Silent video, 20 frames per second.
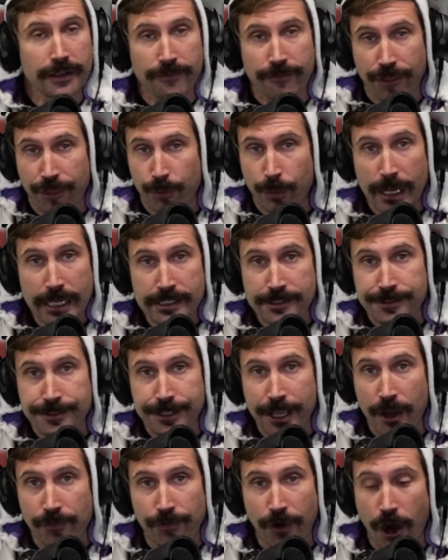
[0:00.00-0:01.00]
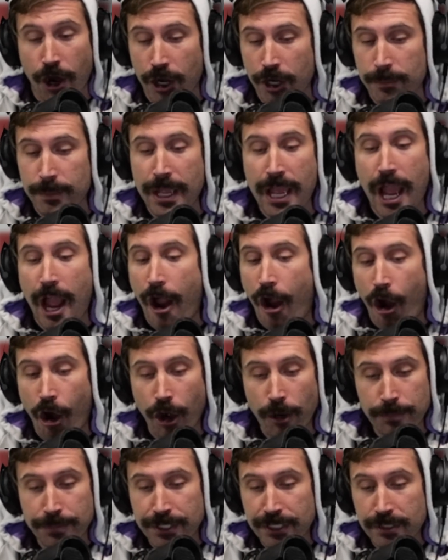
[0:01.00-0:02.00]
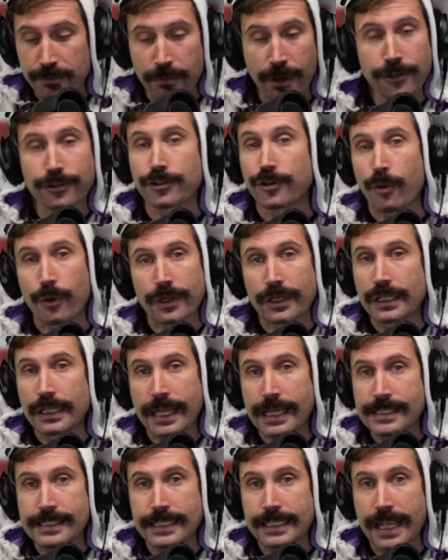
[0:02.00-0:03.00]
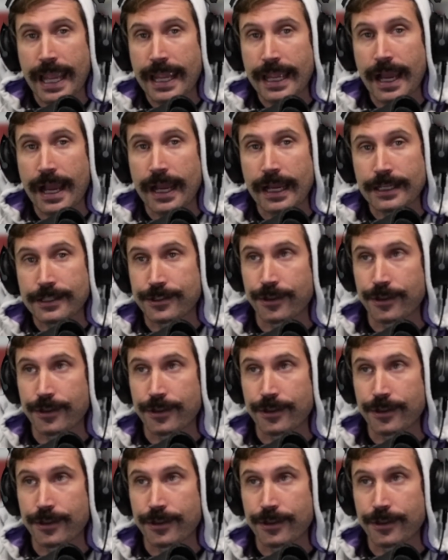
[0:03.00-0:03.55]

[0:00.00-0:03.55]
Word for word: threaten self harm, harm to the mother, or glaze the AI.